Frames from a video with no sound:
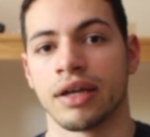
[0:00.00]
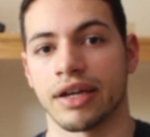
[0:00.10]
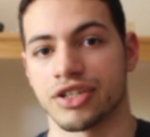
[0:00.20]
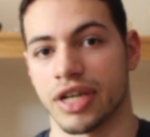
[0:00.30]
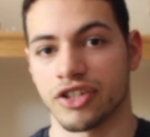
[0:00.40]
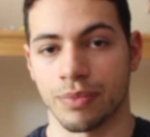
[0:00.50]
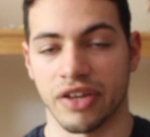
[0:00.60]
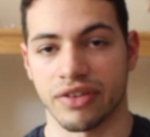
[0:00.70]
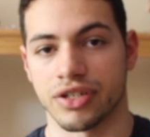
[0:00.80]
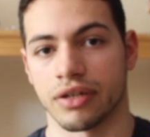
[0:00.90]
exchange
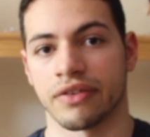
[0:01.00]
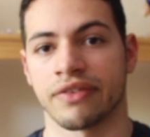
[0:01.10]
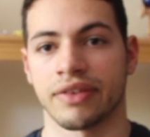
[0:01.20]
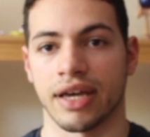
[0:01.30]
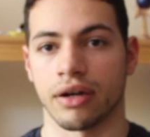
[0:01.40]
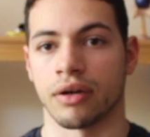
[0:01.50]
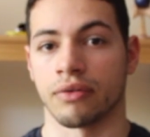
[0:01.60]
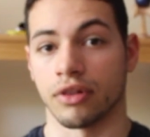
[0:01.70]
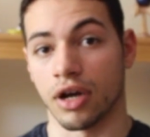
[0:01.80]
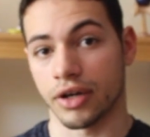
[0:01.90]
messages that
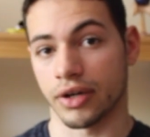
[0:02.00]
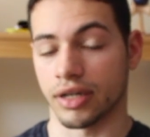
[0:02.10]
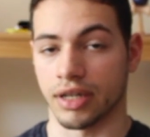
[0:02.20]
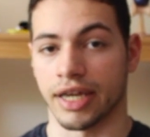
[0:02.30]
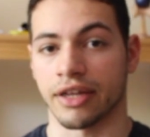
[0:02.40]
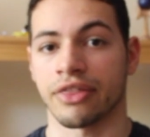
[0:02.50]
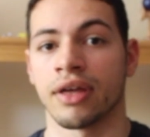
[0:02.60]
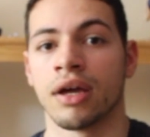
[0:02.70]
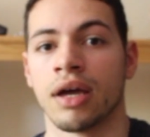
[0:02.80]
are longer in length,